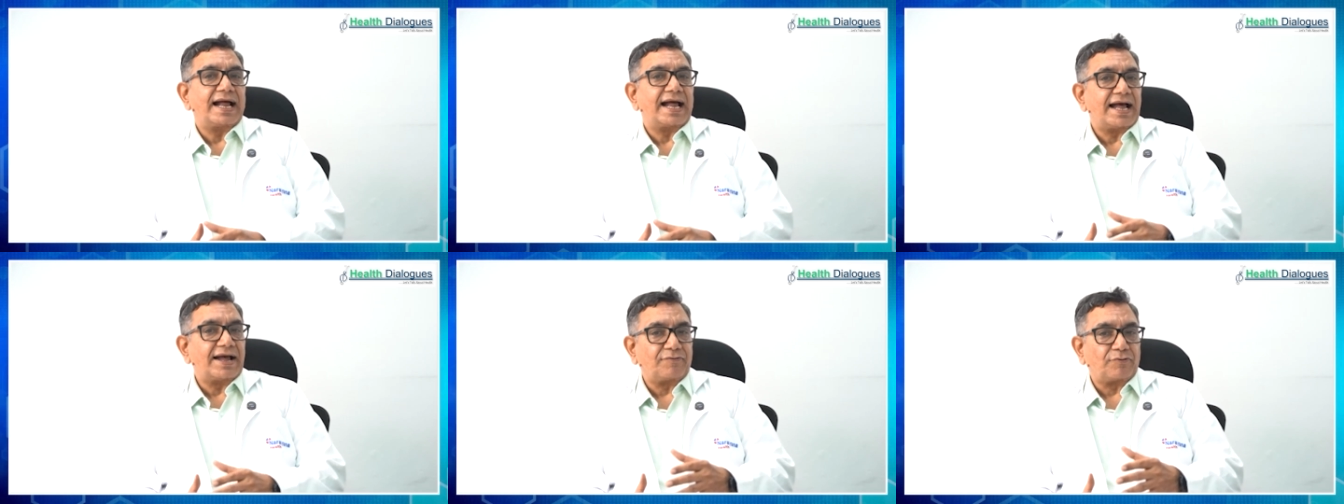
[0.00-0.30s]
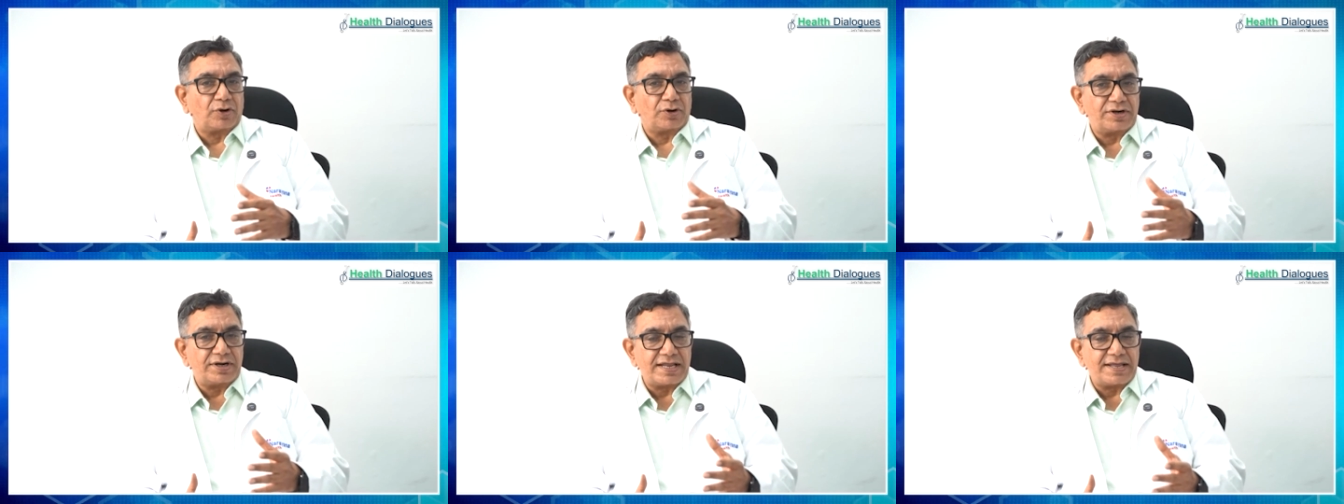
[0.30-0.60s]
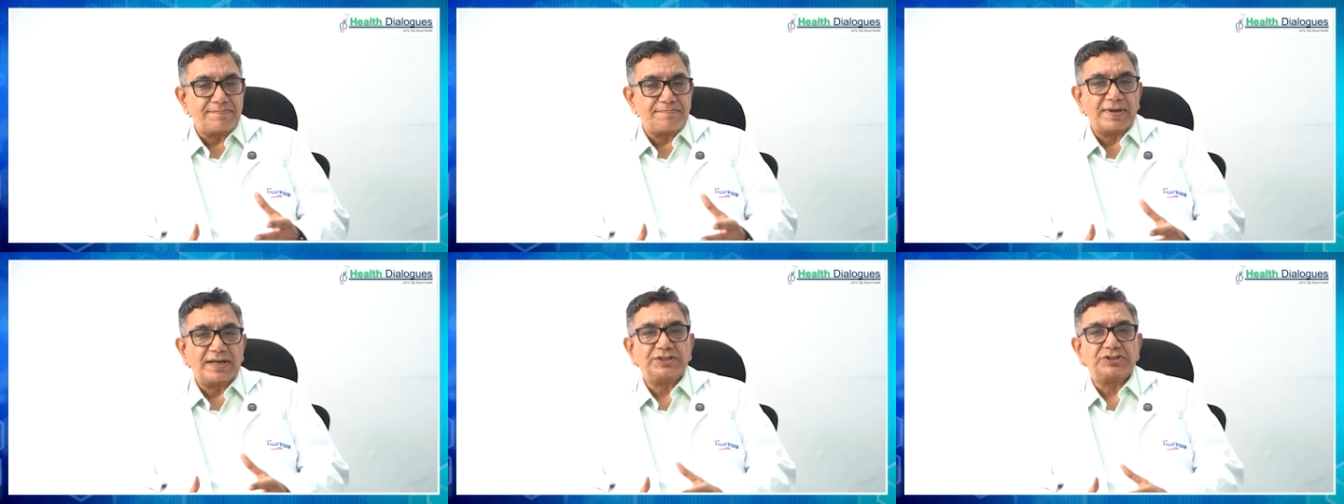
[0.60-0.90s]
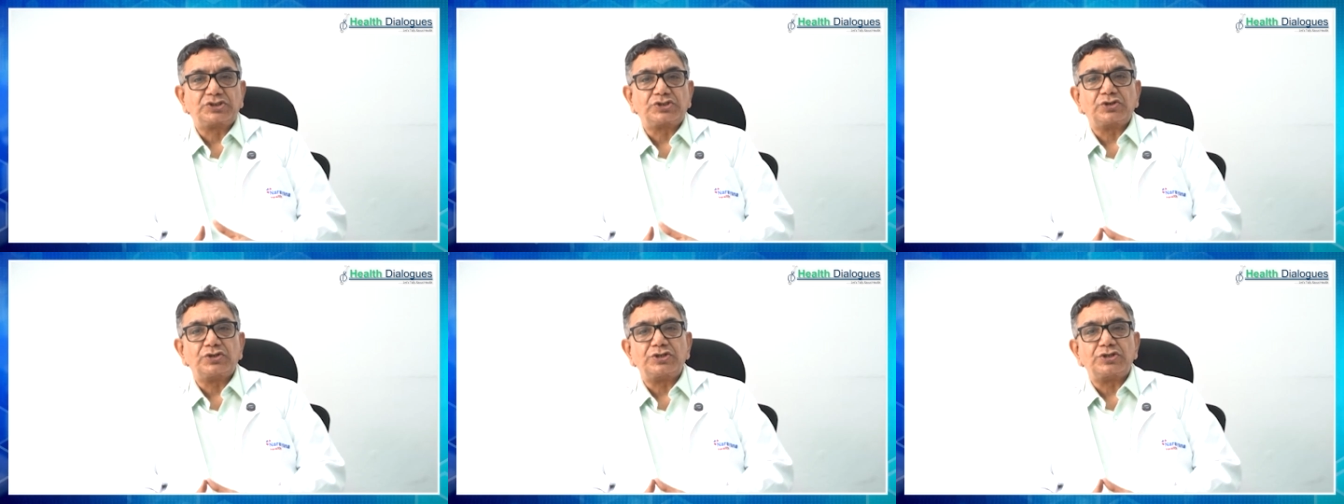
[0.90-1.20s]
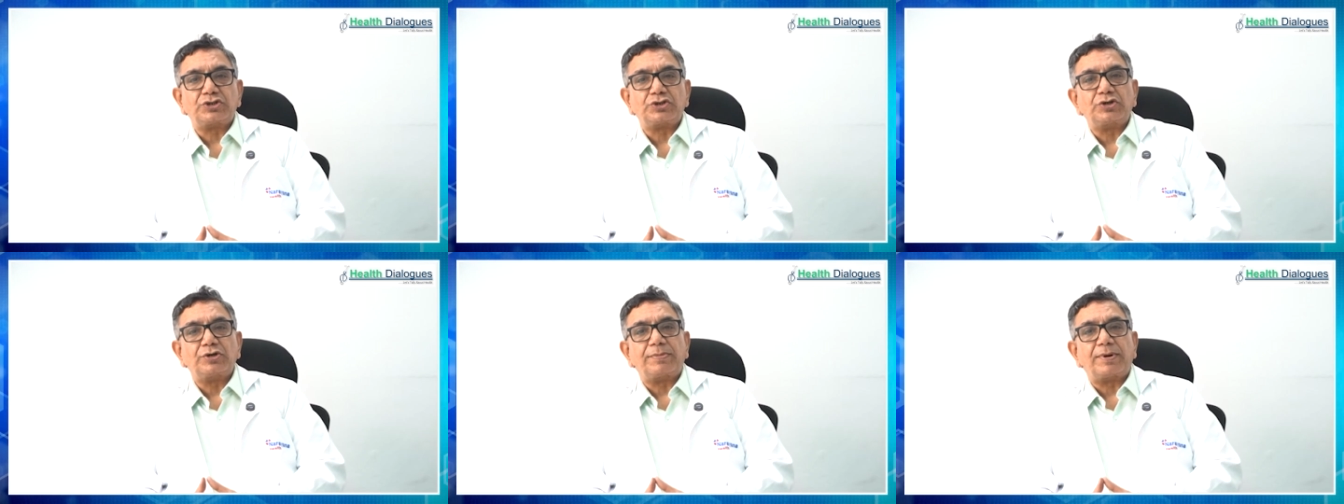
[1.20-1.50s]
I've already
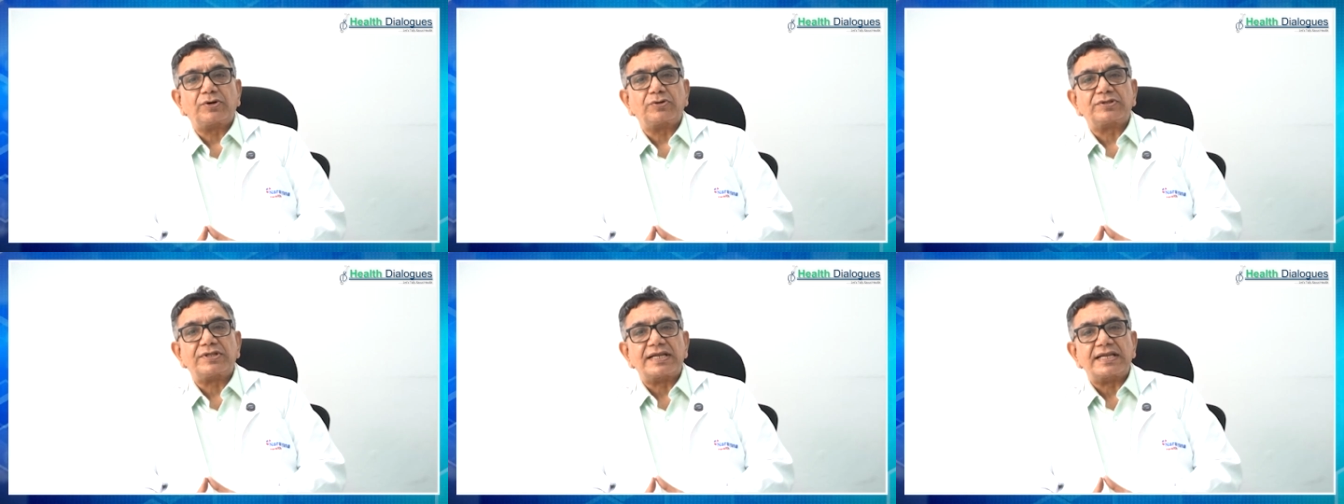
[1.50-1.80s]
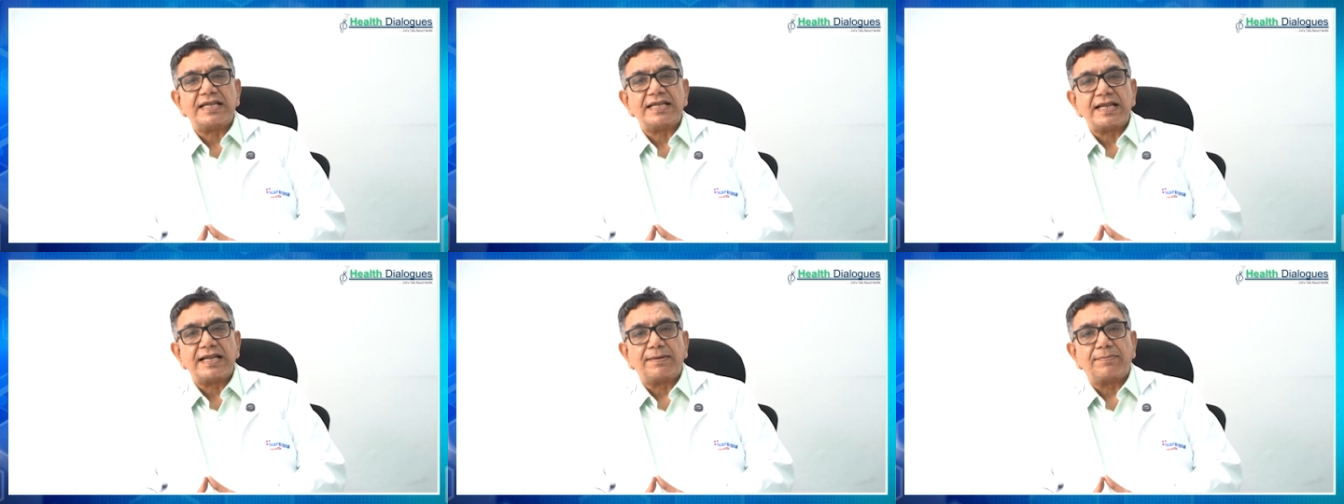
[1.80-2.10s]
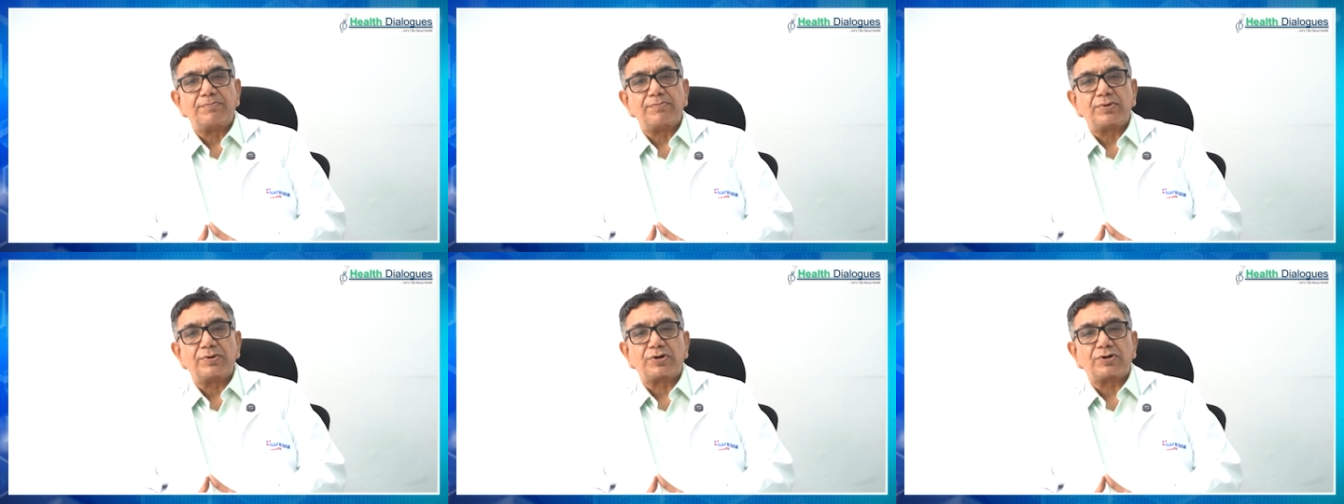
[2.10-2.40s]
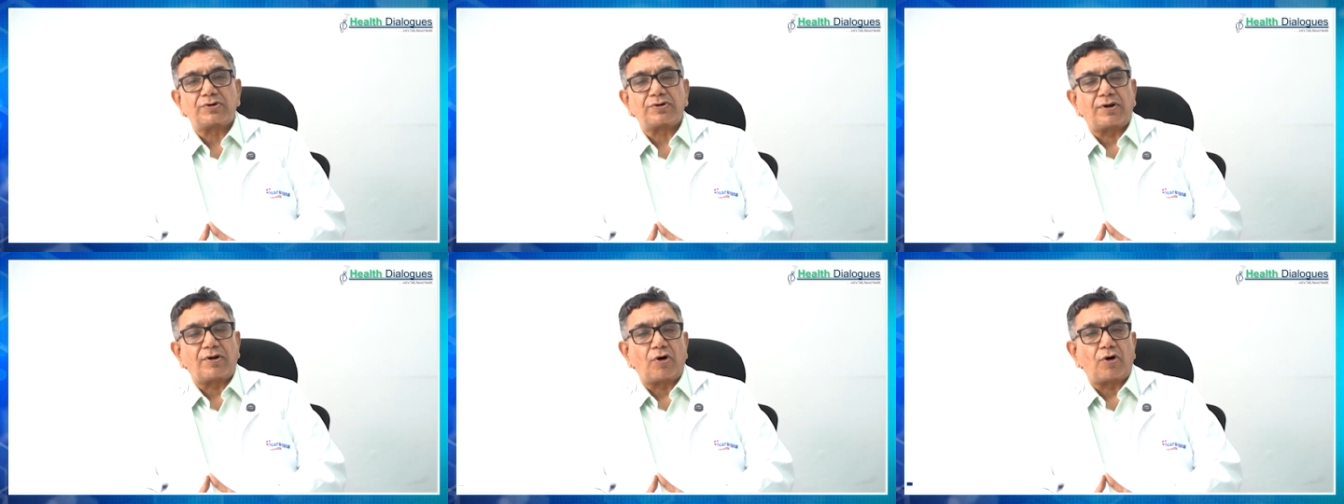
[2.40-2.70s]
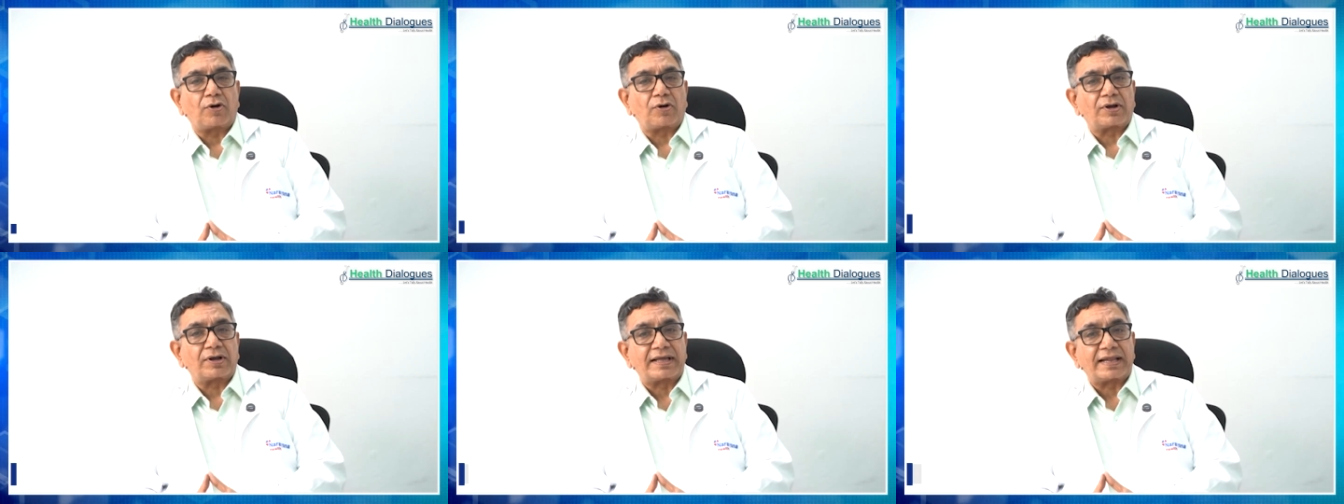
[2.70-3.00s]
mentioned to you about the number
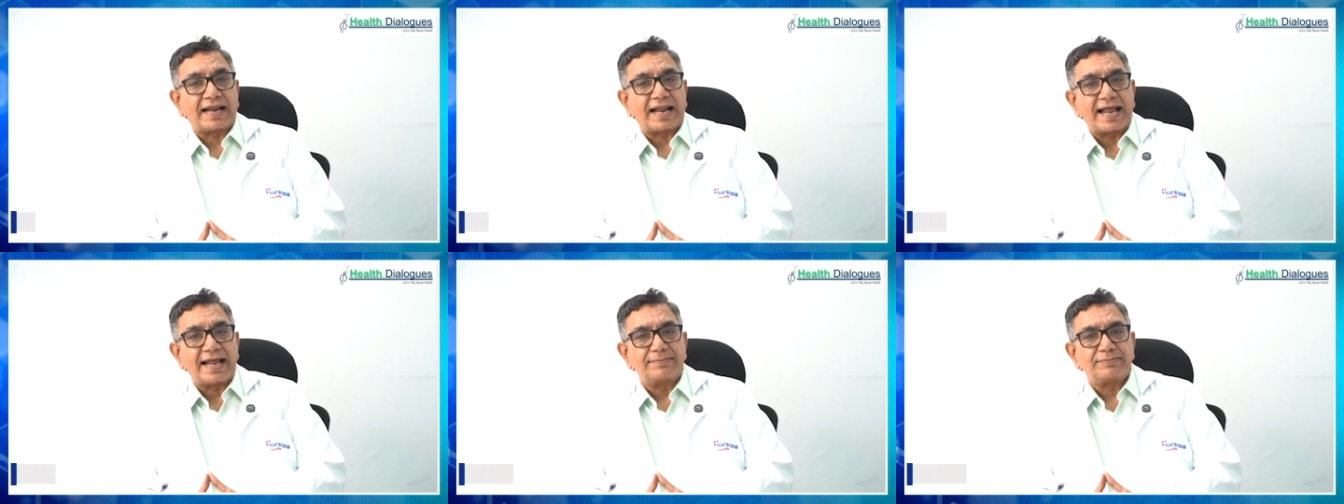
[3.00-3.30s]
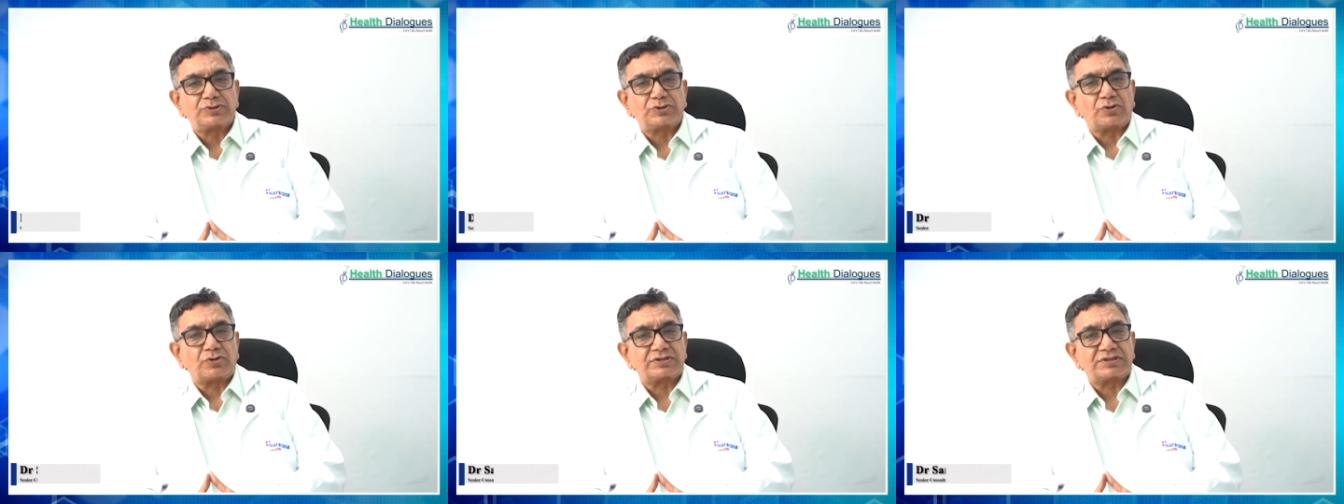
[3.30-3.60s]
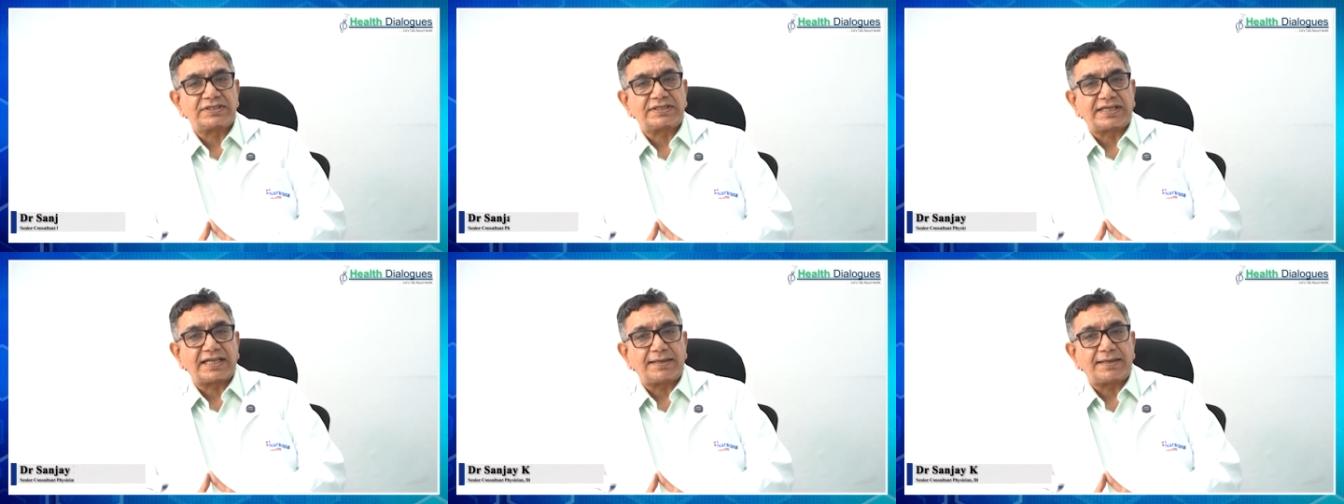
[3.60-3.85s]
of grams or